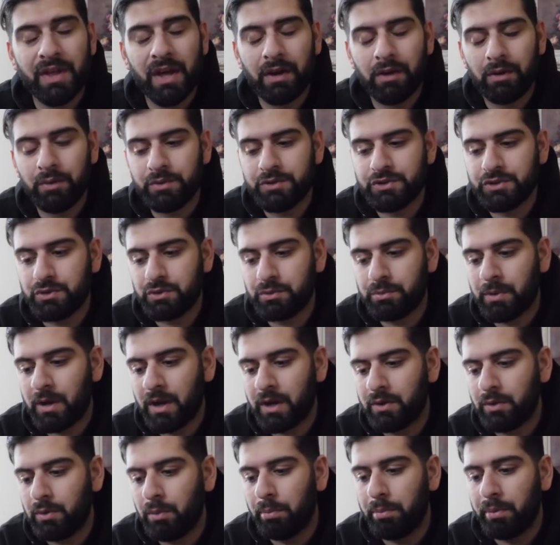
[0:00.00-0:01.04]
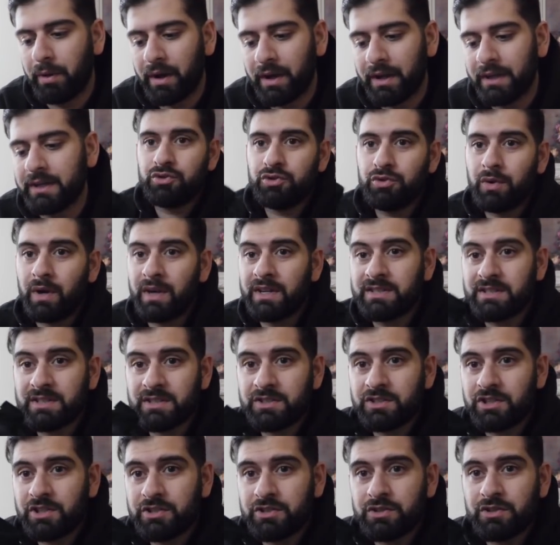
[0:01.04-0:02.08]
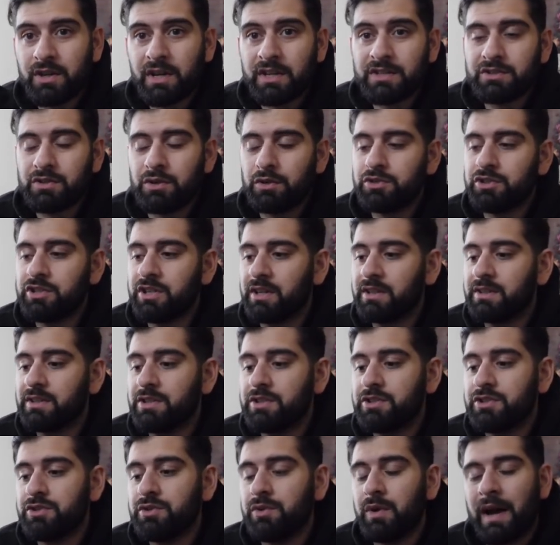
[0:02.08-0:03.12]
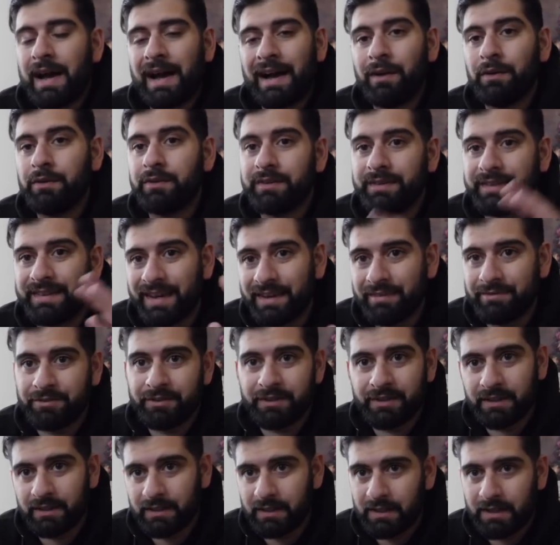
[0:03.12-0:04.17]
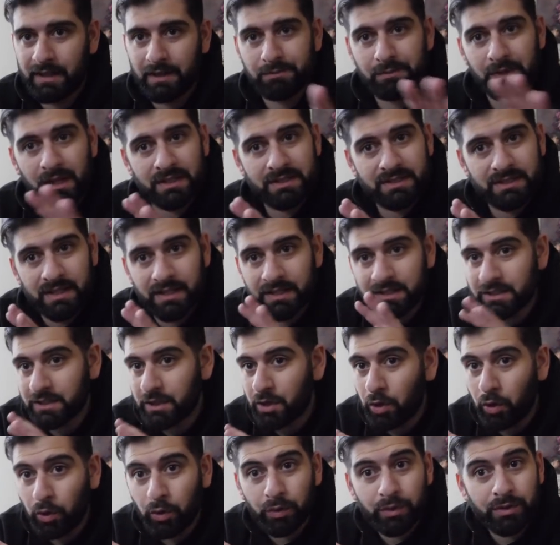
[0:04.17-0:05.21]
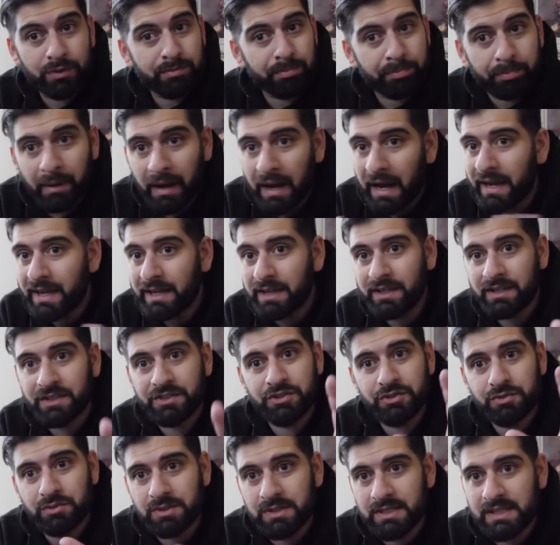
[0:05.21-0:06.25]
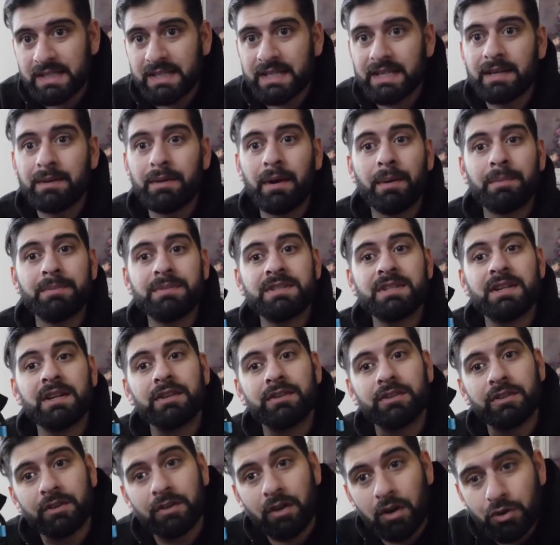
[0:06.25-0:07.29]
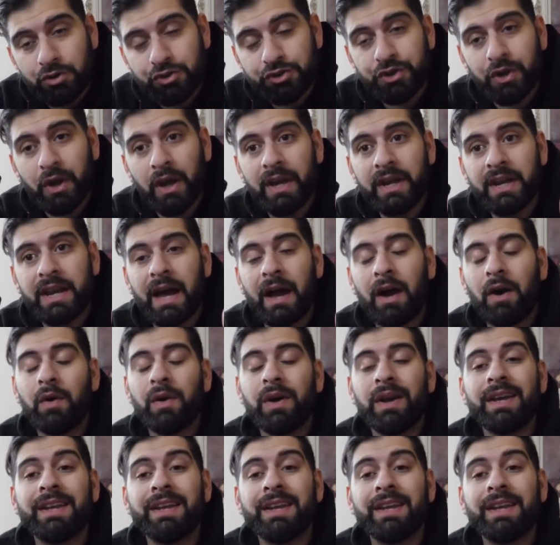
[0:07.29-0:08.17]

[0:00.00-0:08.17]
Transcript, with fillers: that original model, but do I suggest you guys go check this shoe out? Definitely. I'm not saying to go and buy it because you need it. I'm saying to go try it out